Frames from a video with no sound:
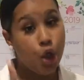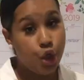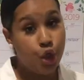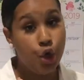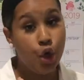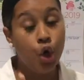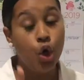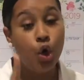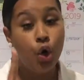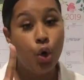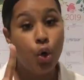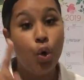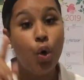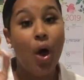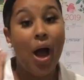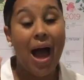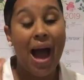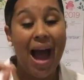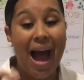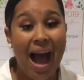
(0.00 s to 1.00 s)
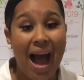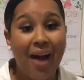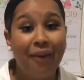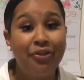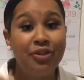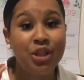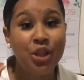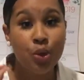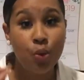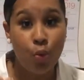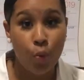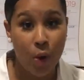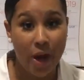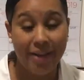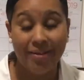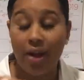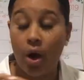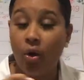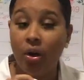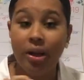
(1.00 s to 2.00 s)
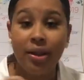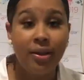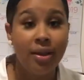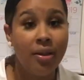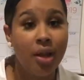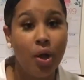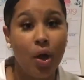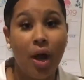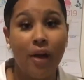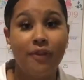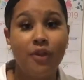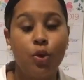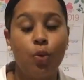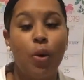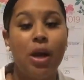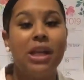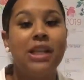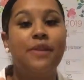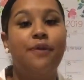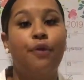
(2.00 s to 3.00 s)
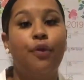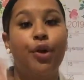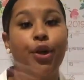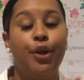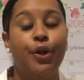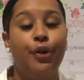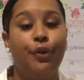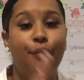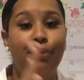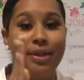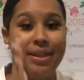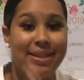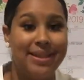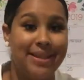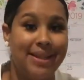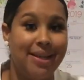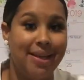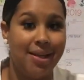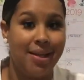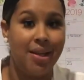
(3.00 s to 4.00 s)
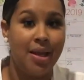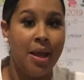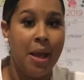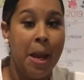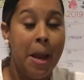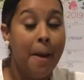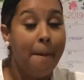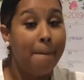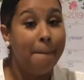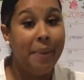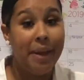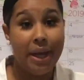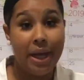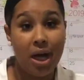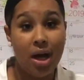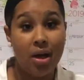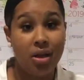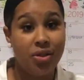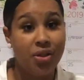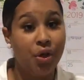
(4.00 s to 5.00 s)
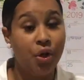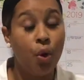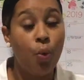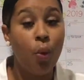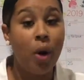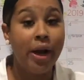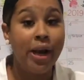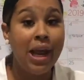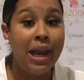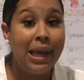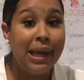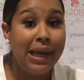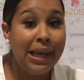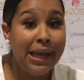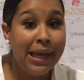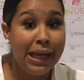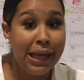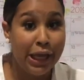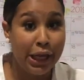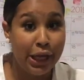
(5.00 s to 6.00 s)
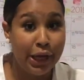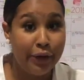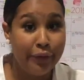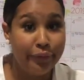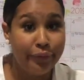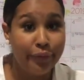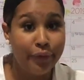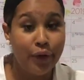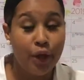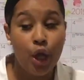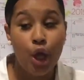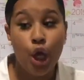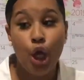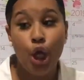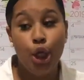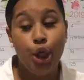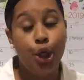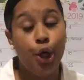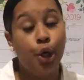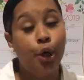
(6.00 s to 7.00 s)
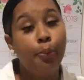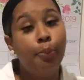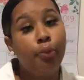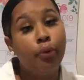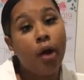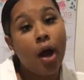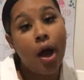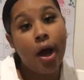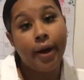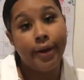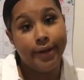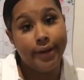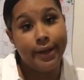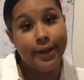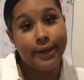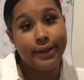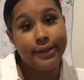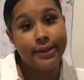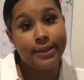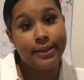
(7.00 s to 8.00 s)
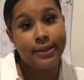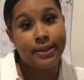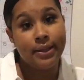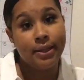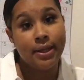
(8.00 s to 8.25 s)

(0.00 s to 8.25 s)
You have to wait. The only thing that you have to wait is for your receipt, because you don't want to leave your product